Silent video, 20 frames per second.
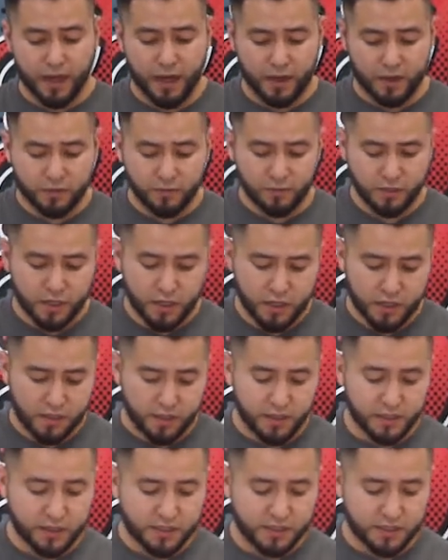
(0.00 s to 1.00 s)
Now
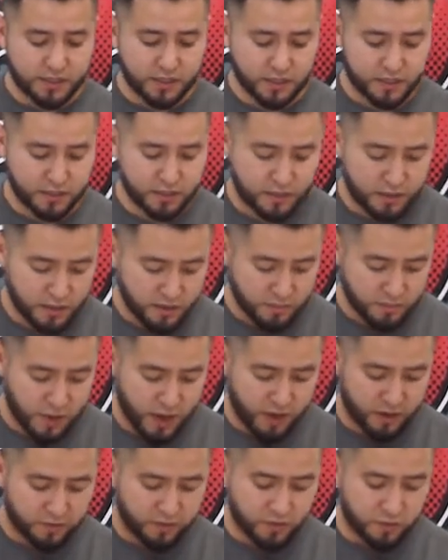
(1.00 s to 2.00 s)
this
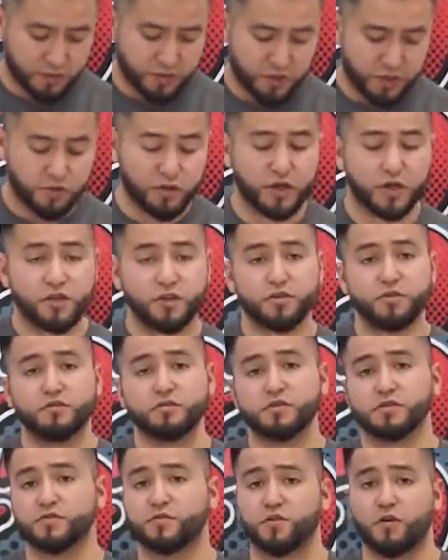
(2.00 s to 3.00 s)
manifold you can
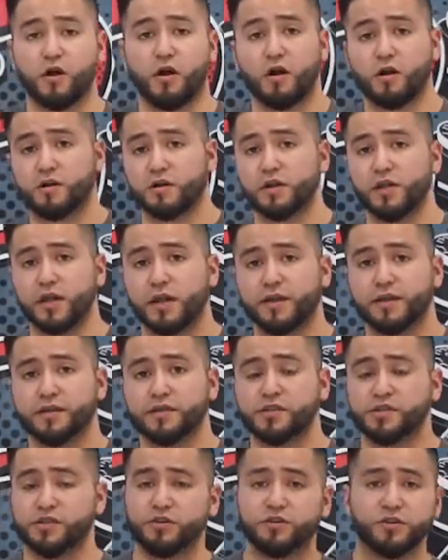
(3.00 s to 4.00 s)
use for hard
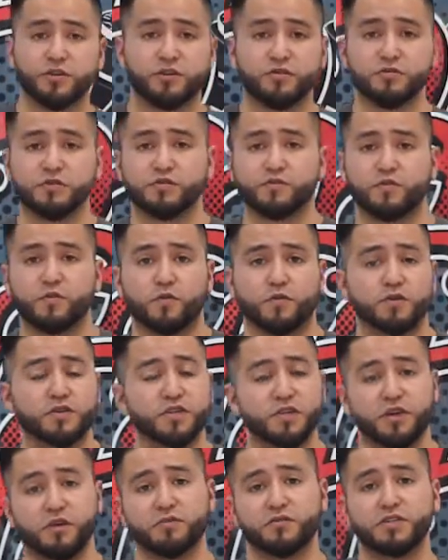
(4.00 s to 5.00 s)
lines, you could use for
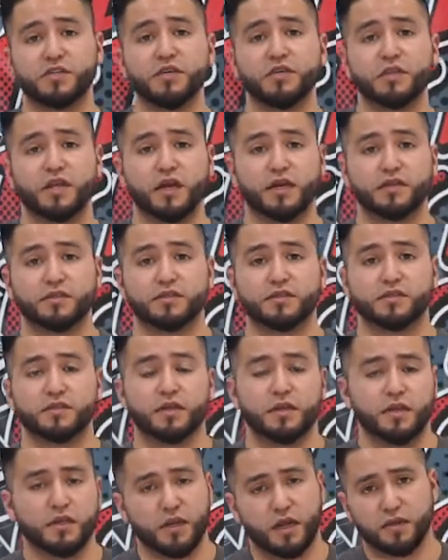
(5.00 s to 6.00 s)
DOT lines.
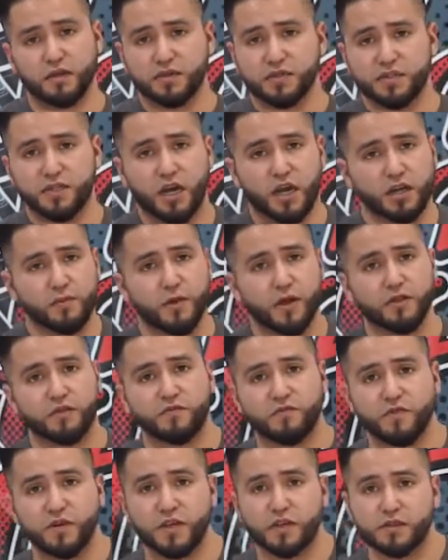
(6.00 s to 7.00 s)
Now let's talk
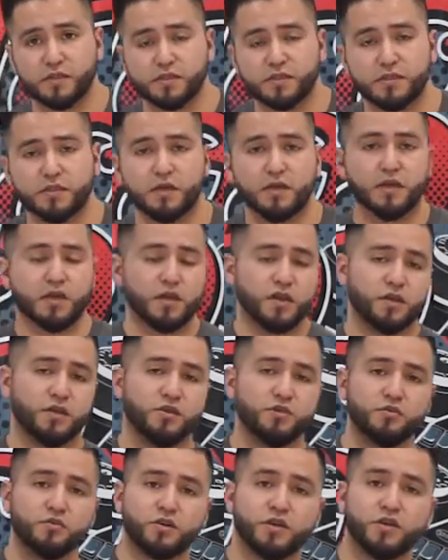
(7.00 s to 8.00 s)
about the fittings.
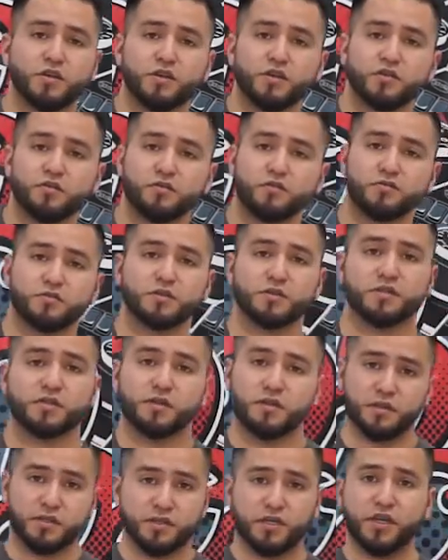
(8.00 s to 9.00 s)
You can use
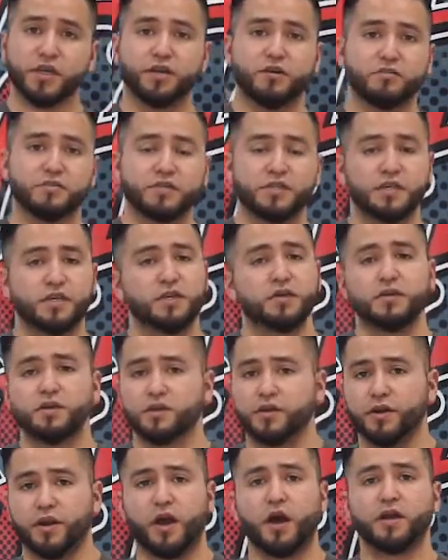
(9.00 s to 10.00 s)
DOT,
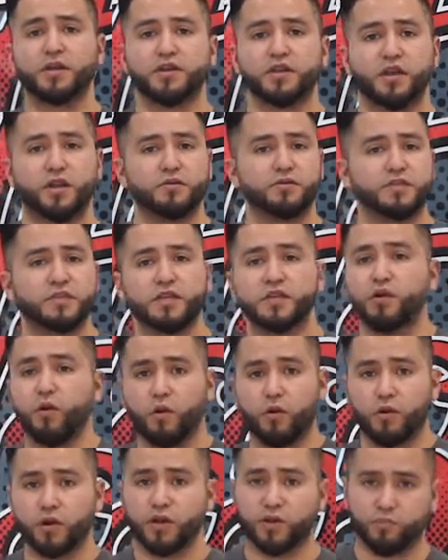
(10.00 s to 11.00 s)

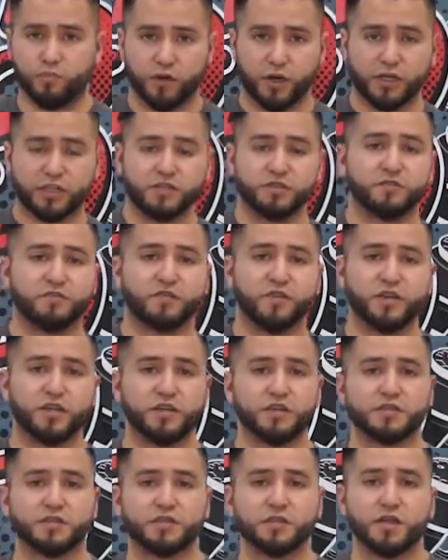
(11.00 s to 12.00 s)
non-DOT, or compression
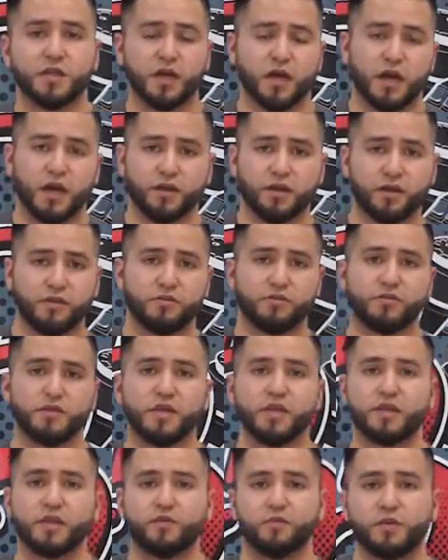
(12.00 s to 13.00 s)
fittings. Another
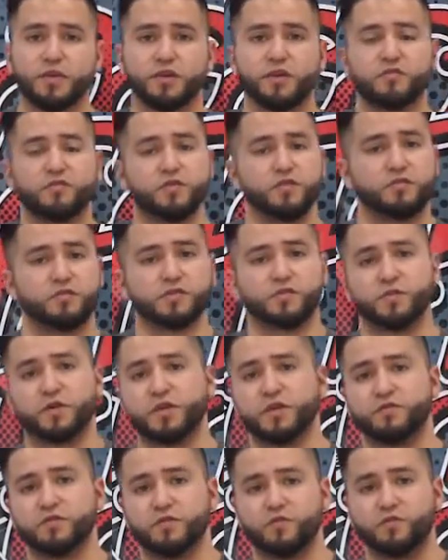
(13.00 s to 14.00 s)
thing that we give you is we
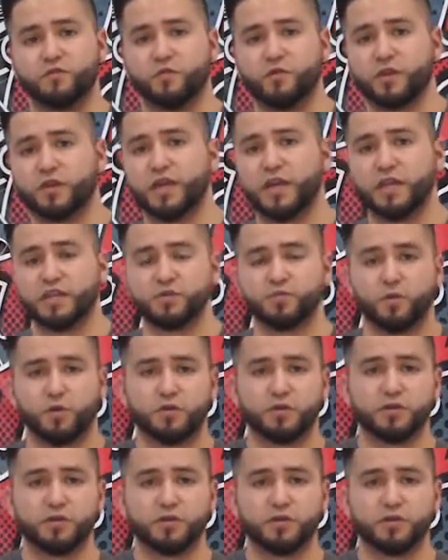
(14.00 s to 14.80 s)
give you 4 gauge